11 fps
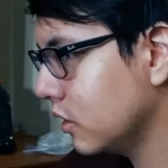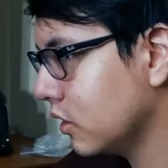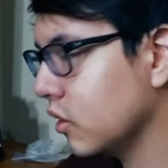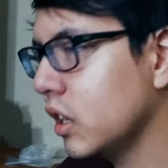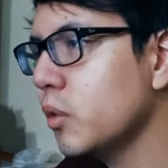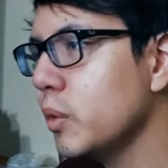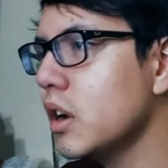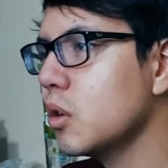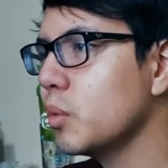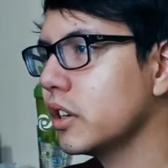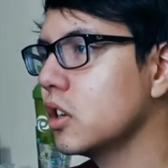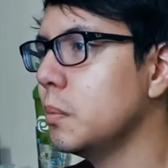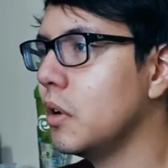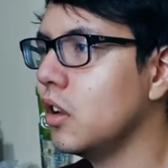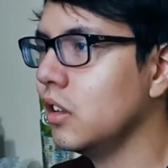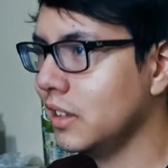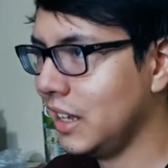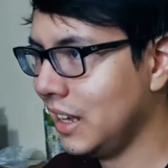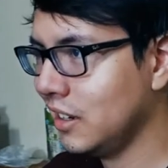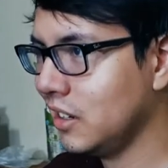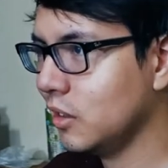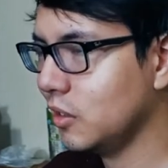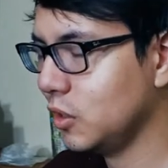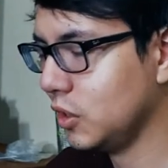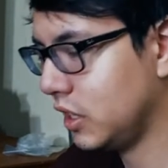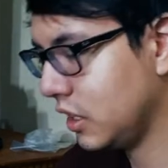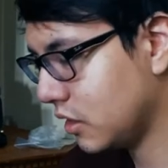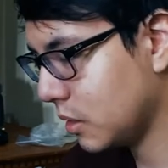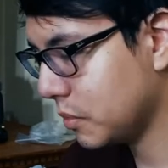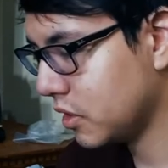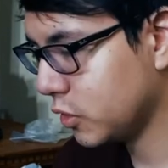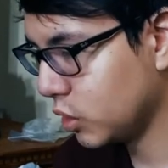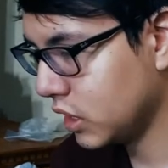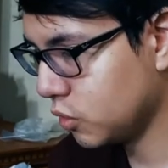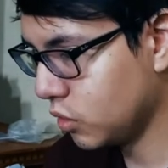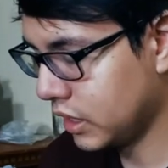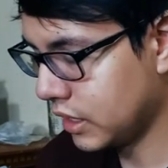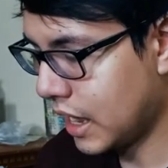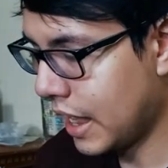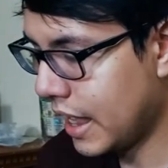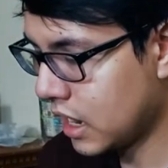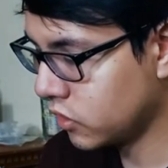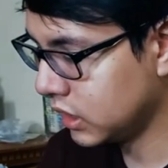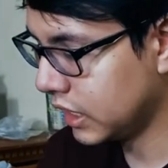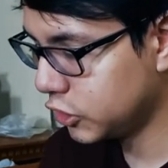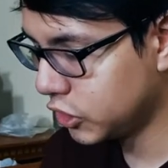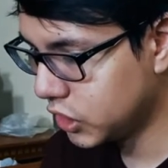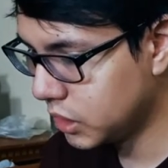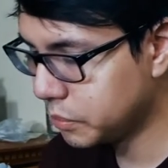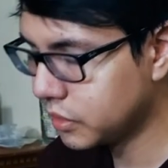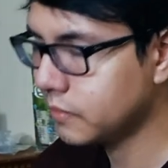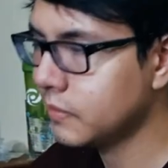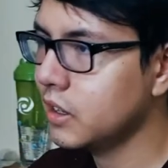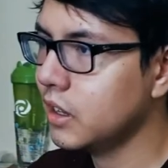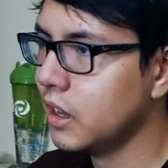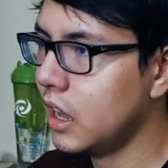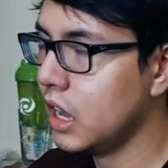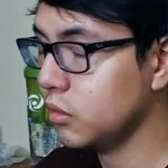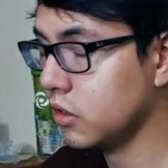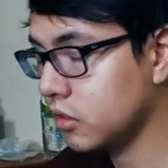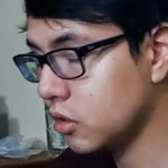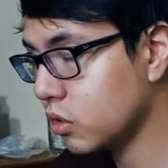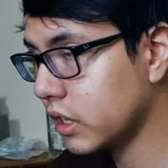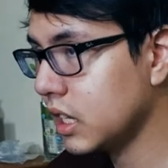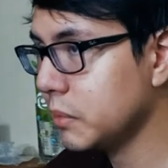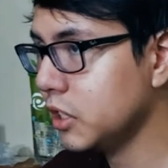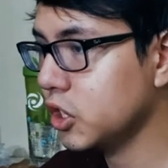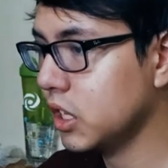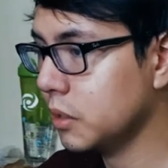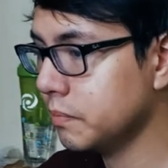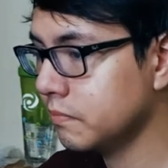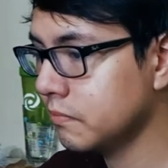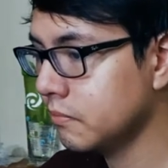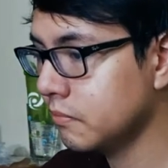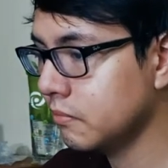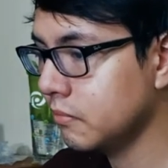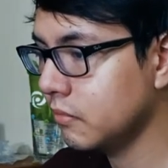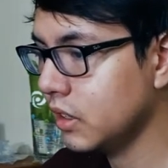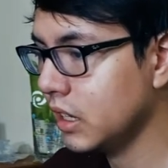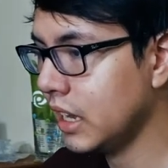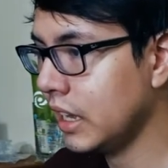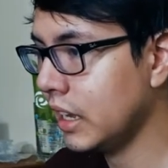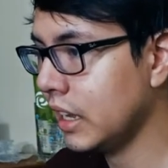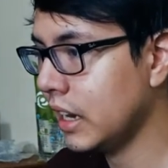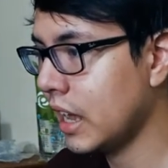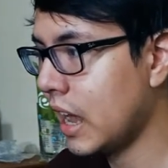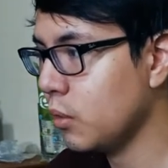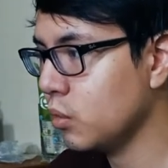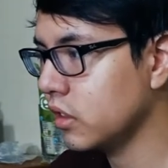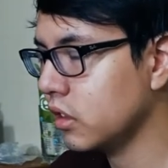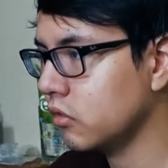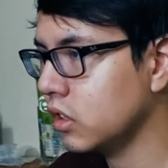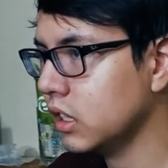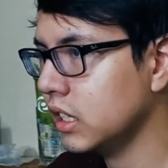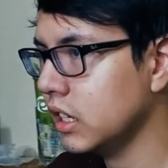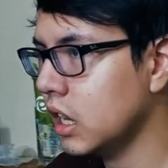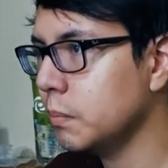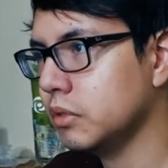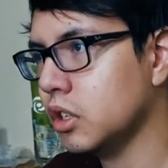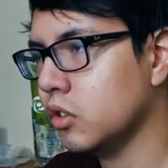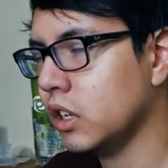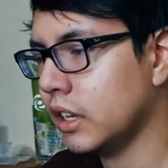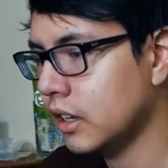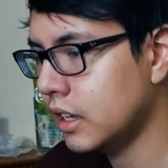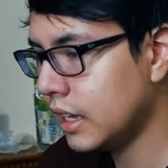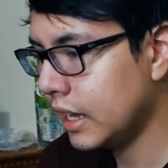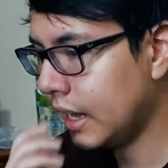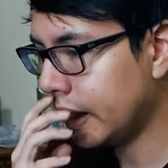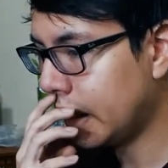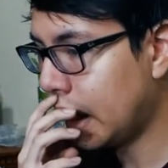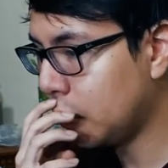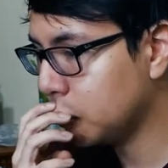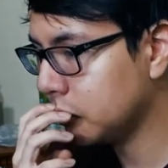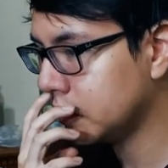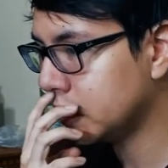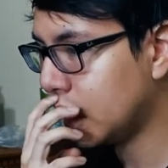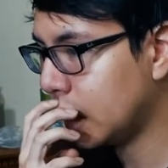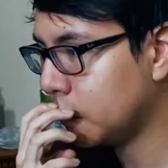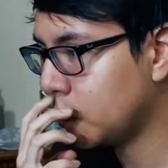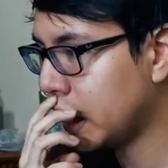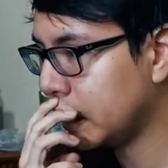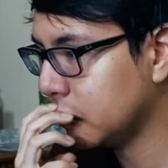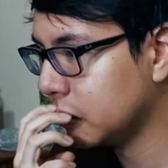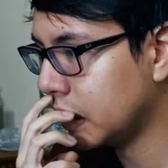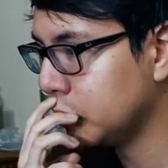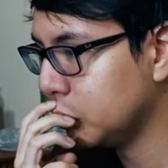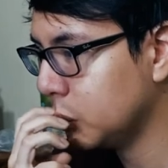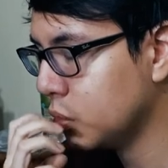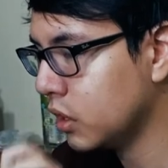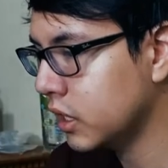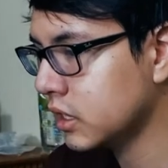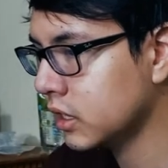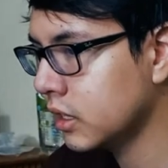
So here we are with Kabal in December of 2020. I had a relationship, I was still working at my job, and I wasn't really uploading, and that was the time where I decided, you know what,